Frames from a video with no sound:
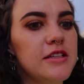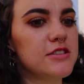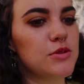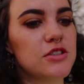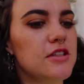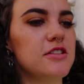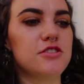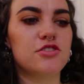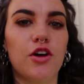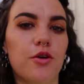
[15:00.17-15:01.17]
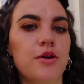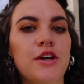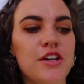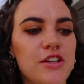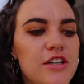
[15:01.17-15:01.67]
Switzerland is so
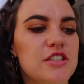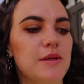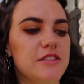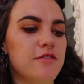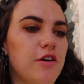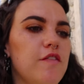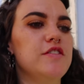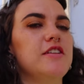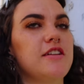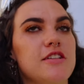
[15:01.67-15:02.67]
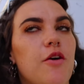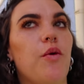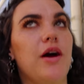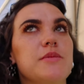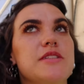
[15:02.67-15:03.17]
expensive. Obviously, that's not
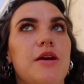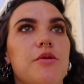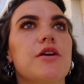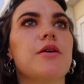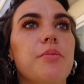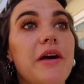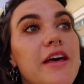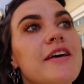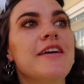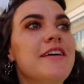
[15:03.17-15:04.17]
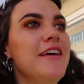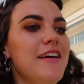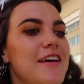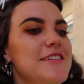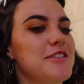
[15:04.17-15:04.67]
why I'm staying with her, but
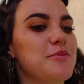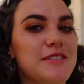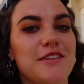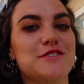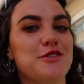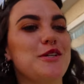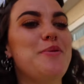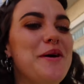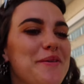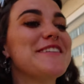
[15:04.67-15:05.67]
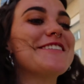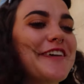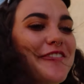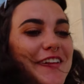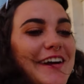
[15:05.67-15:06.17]
it is expensive, so to be able to
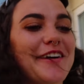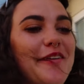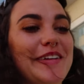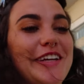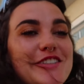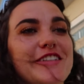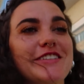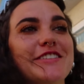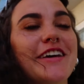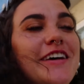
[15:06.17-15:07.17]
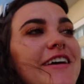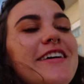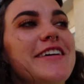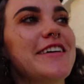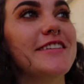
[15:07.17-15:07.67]
save on that accommodation is,
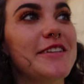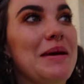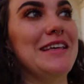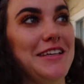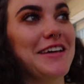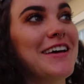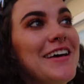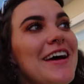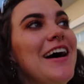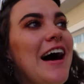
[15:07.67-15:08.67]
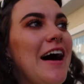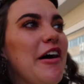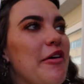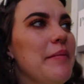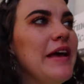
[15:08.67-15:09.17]
it's amazing.
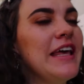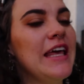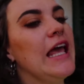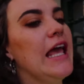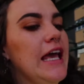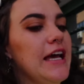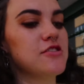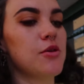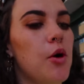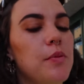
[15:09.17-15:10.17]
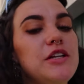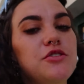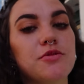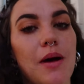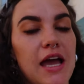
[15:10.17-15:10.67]
And so I'm hoping to
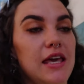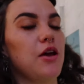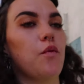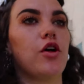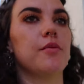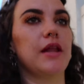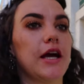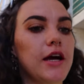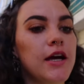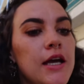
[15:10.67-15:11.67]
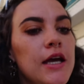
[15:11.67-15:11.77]
do some hiking while I'm there.